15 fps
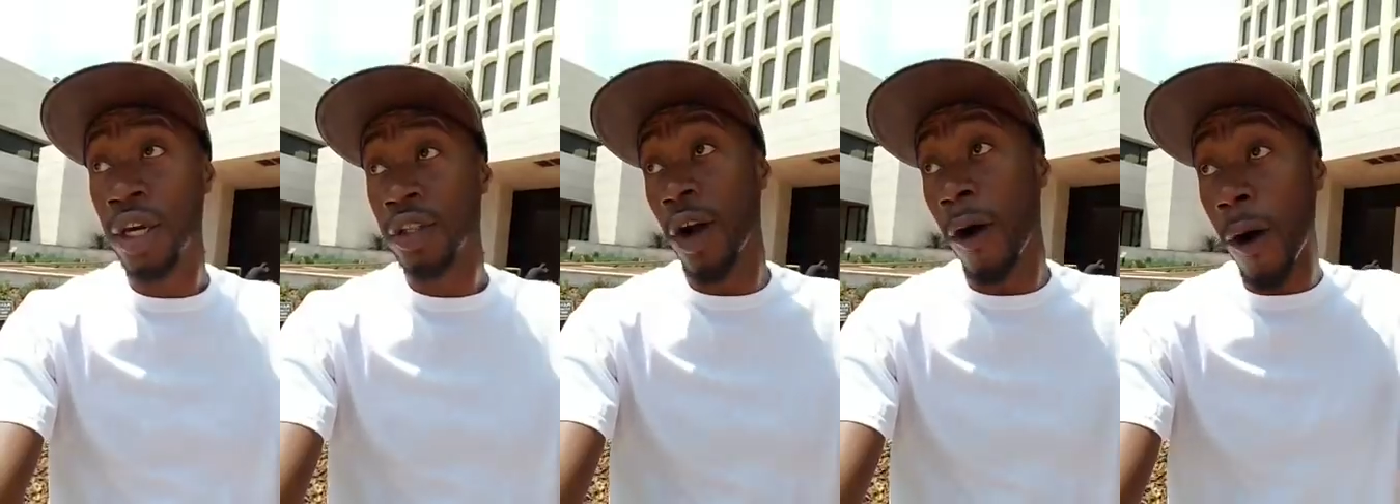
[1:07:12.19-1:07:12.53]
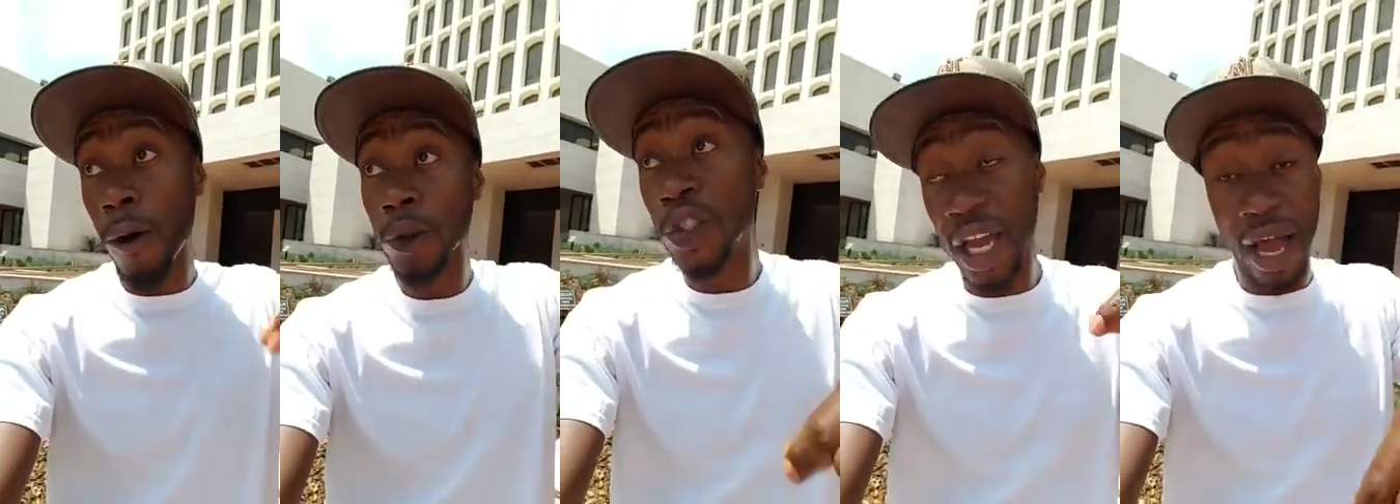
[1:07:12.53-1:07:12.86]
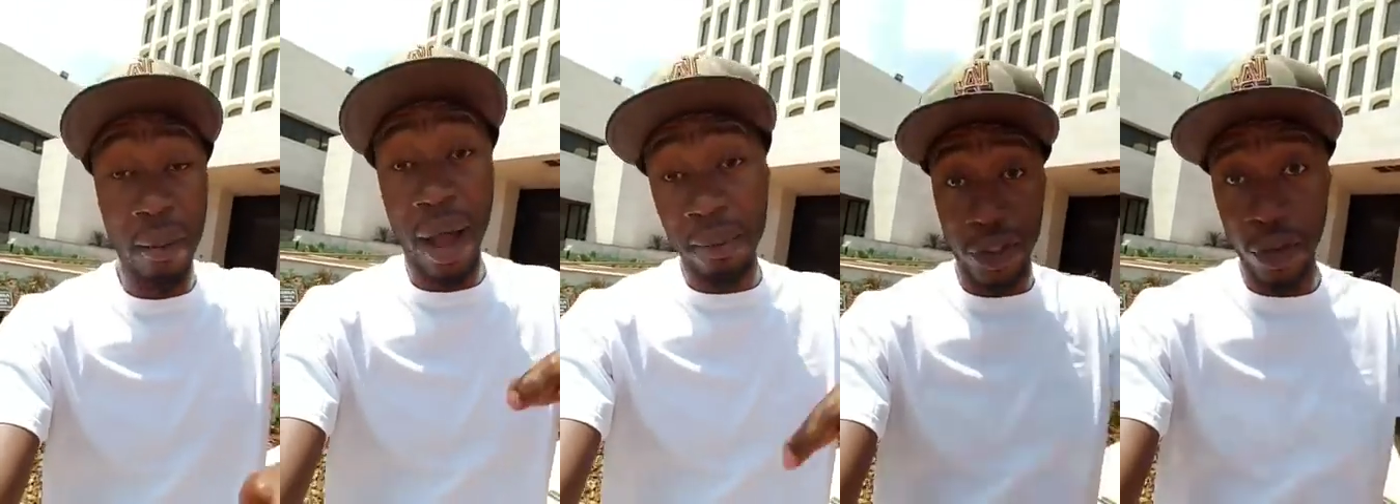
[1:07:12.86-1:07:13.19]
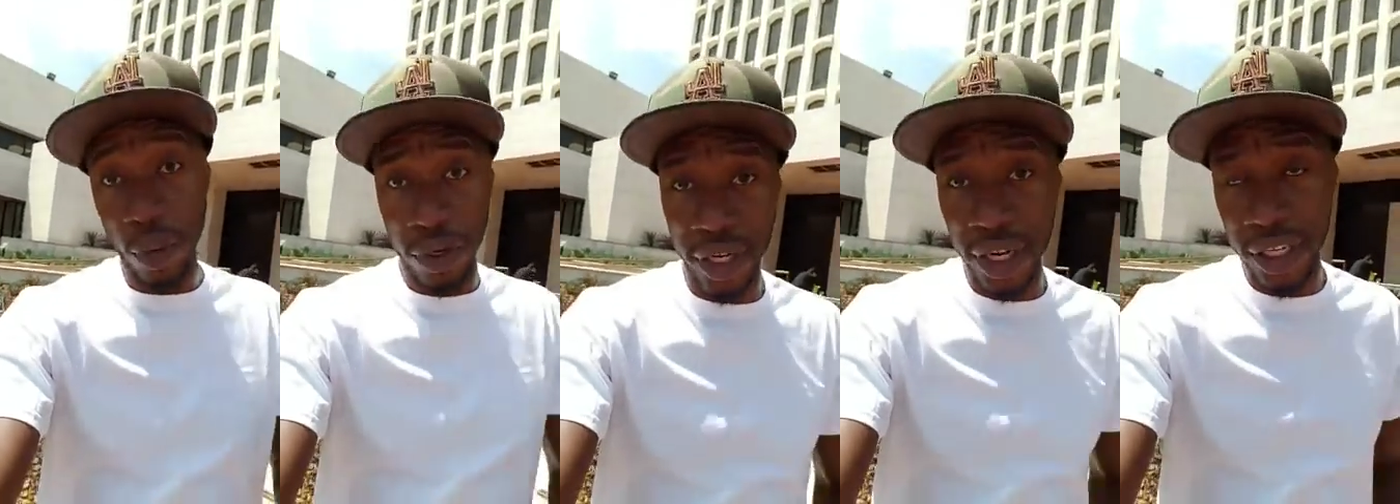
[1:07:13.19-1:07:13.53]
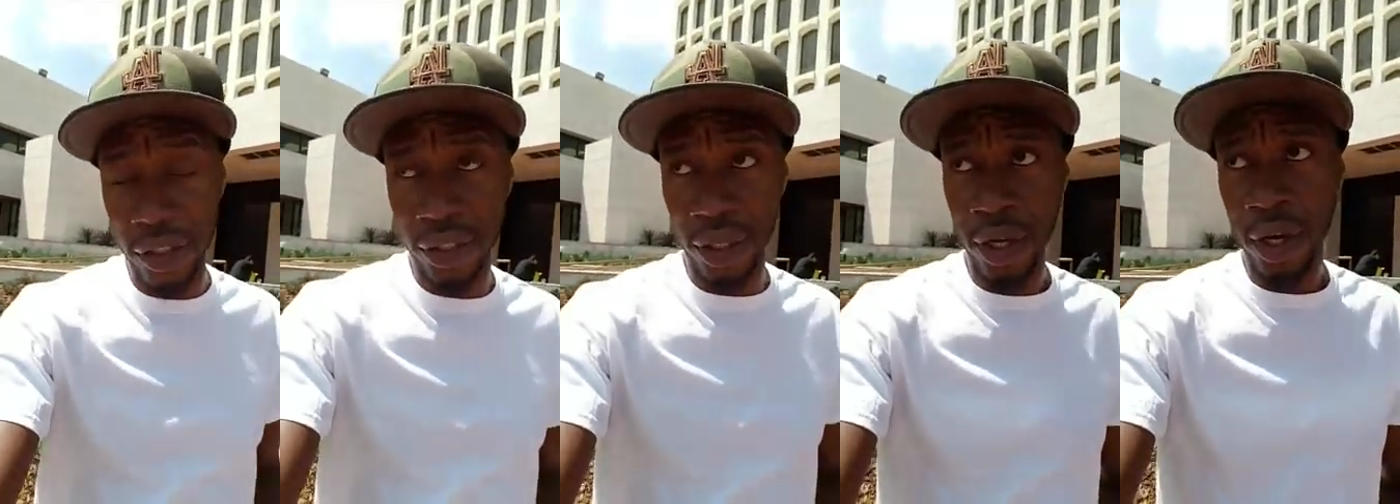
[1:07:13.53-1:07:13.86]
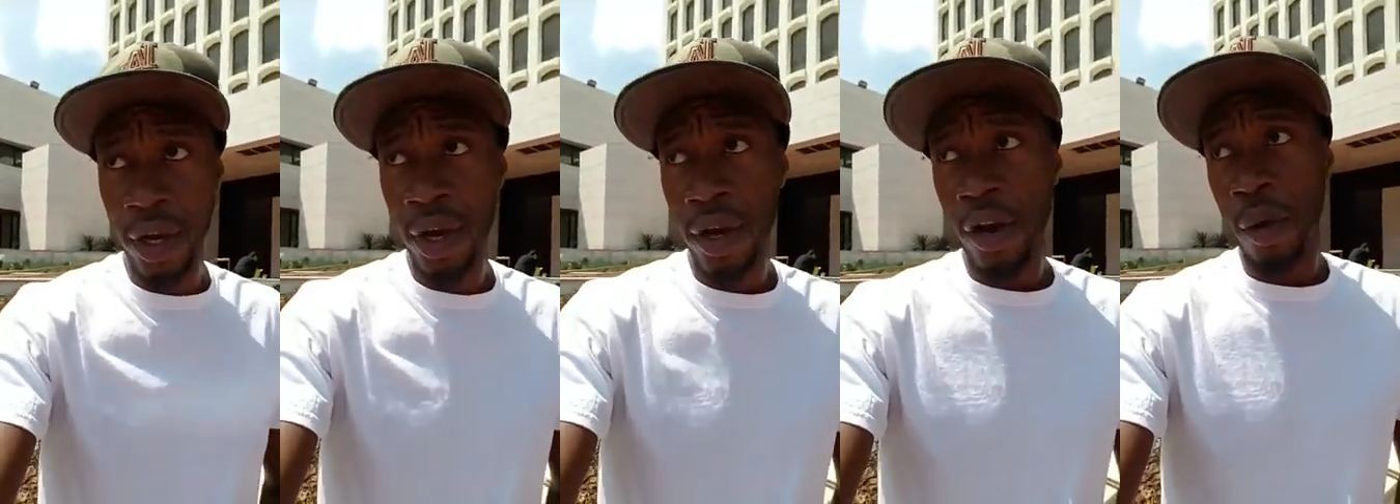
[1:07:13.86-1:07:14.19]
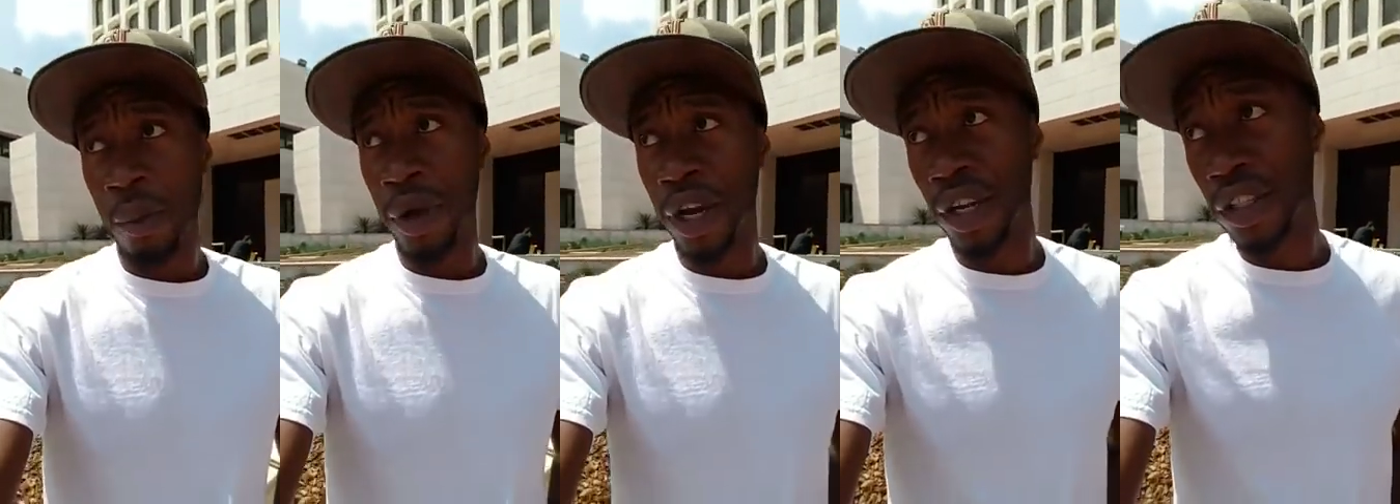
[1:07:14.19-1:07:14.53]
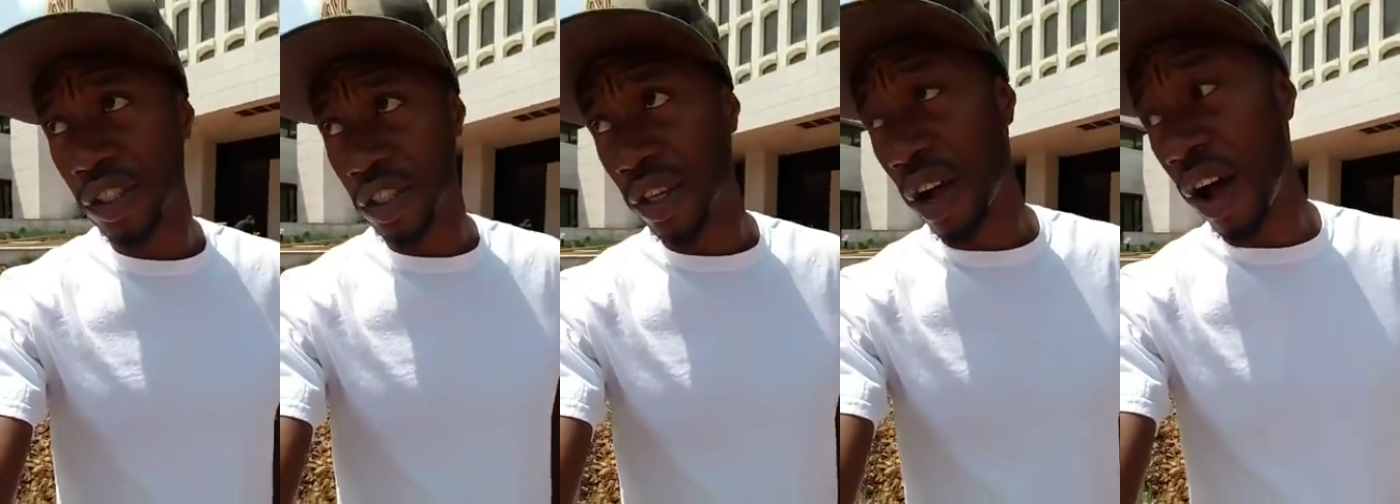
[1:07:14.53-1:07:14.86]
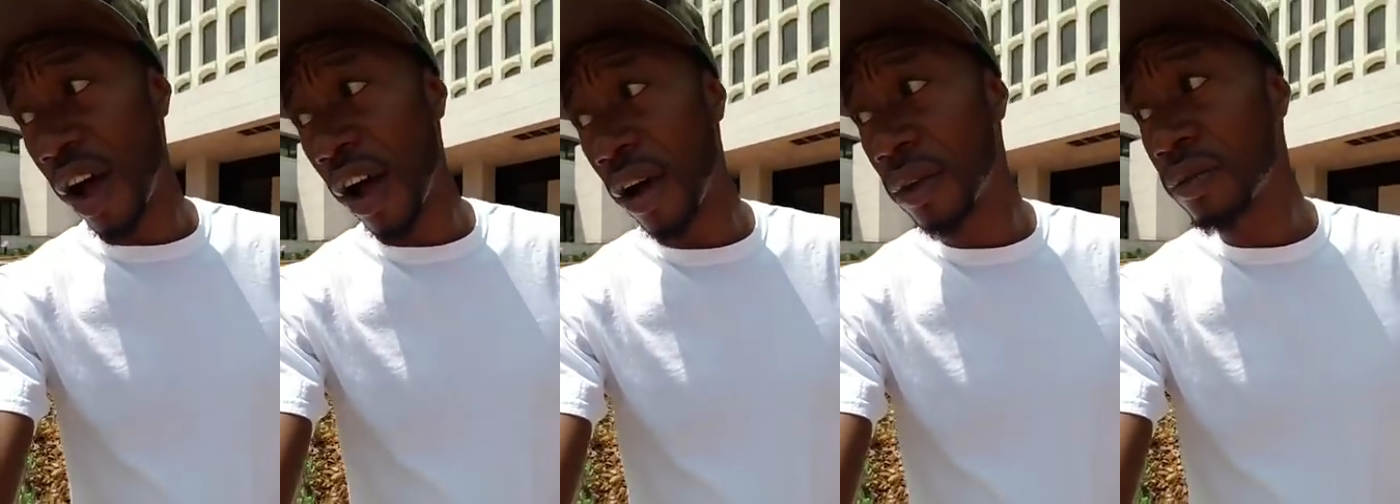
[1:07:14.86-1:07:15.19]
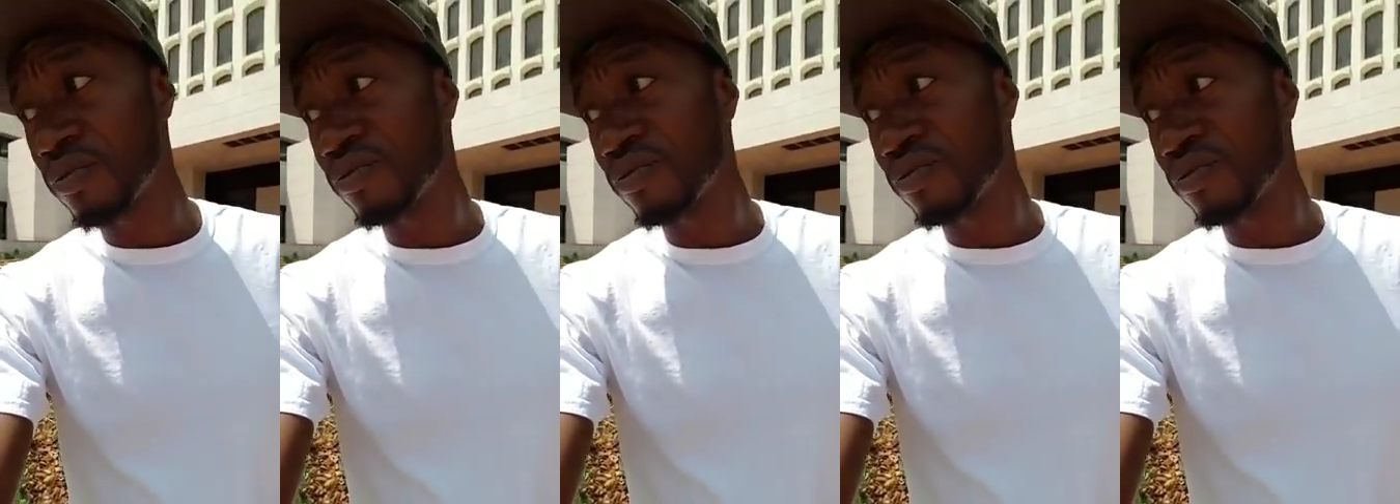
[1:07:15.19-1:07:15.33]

the whole time I've been doing this, because it's a